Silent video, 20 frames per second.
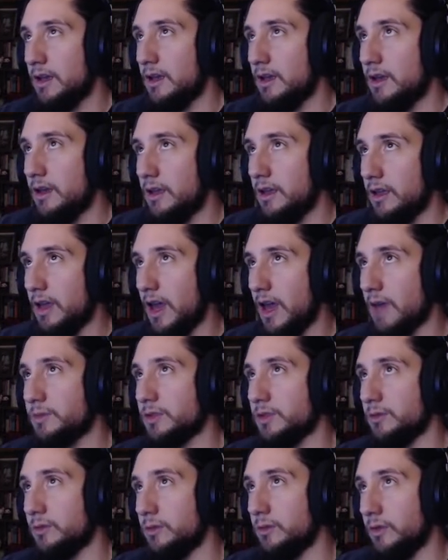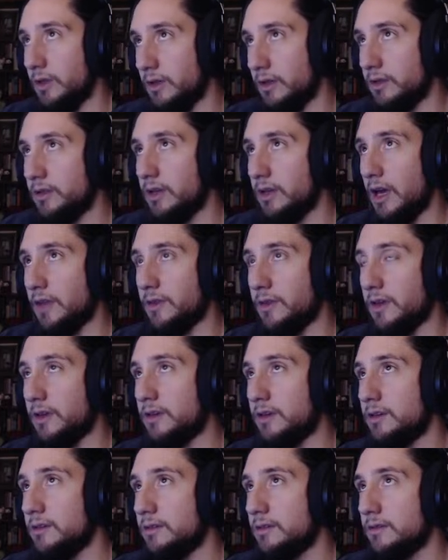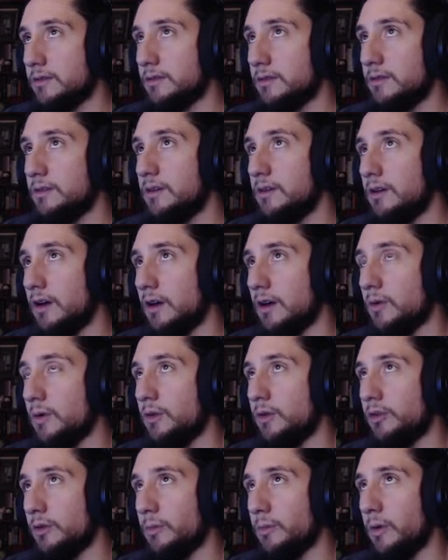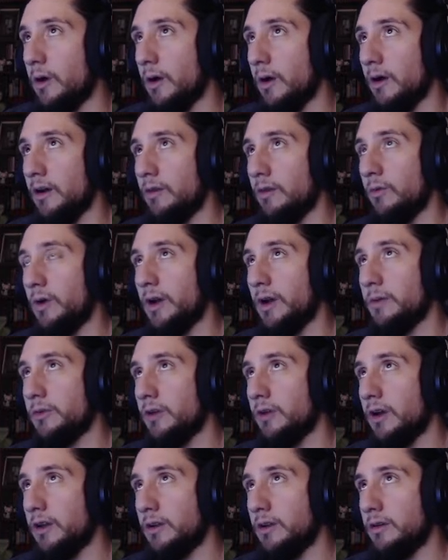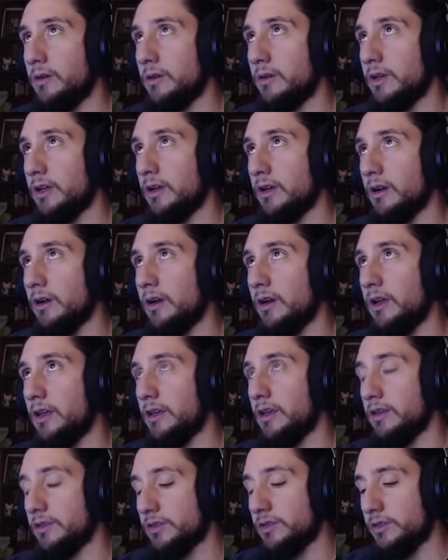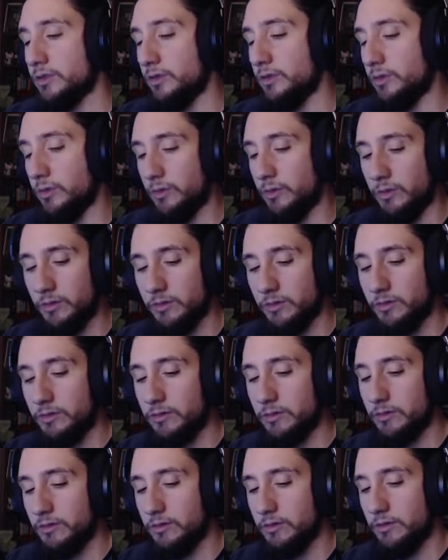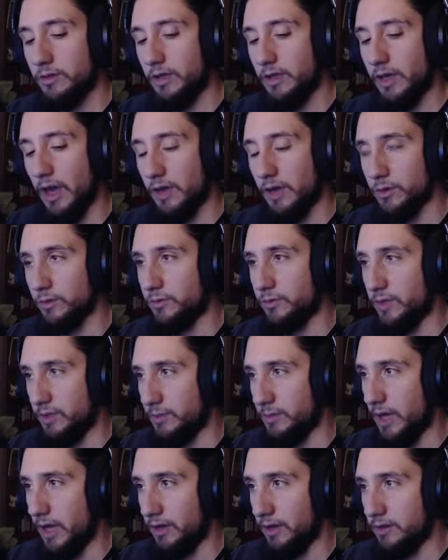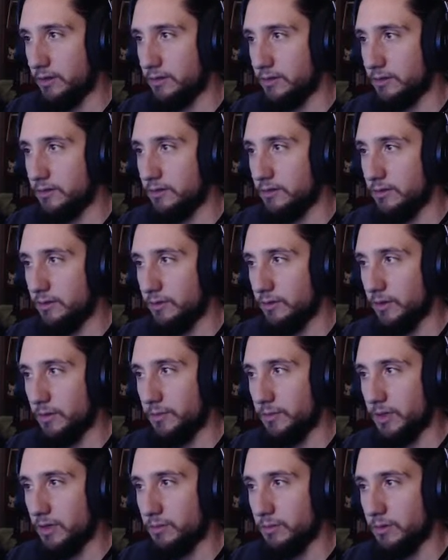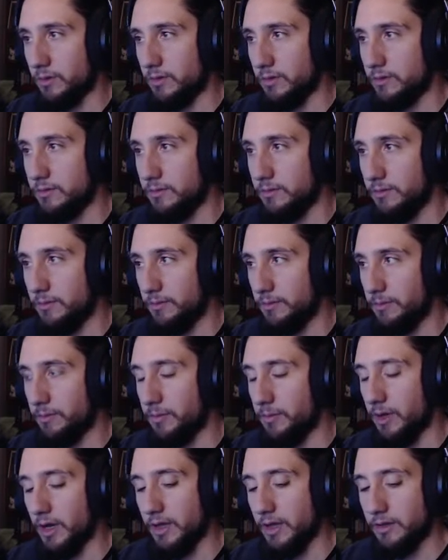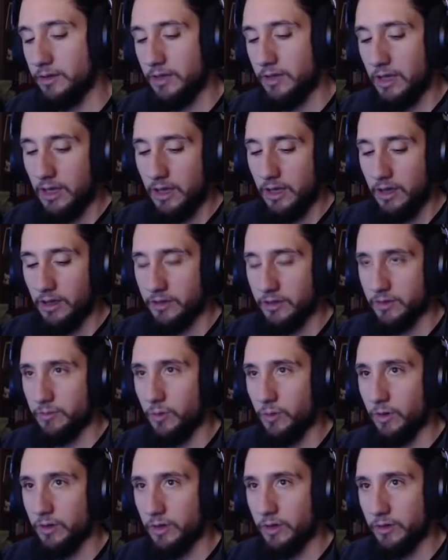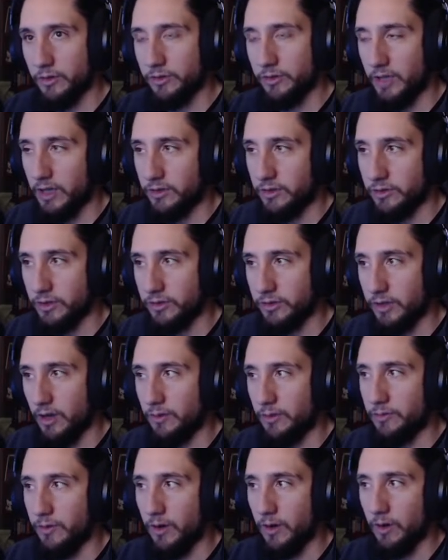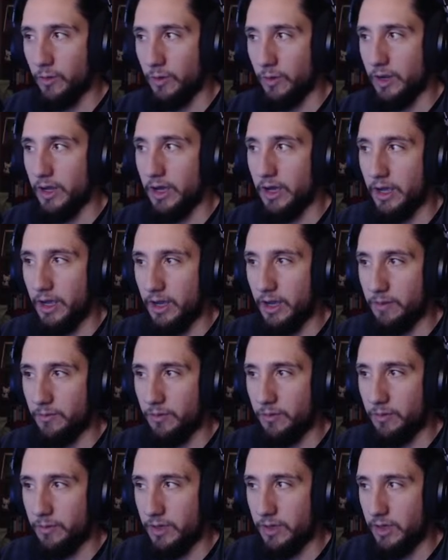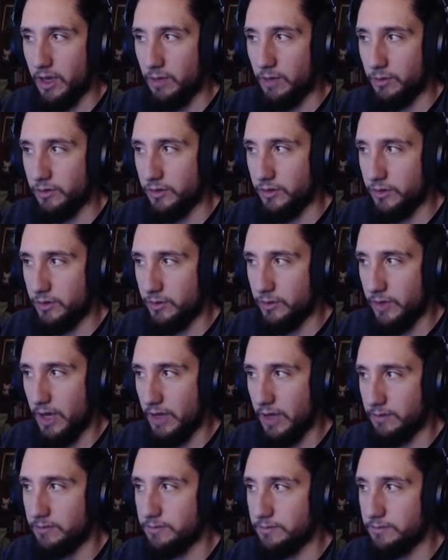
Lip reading: Yeah, absolutely. I think a crucial part of what I'm trying to do here is to gather feedback from people, but it's important to understand just how far away I am from being able to do that.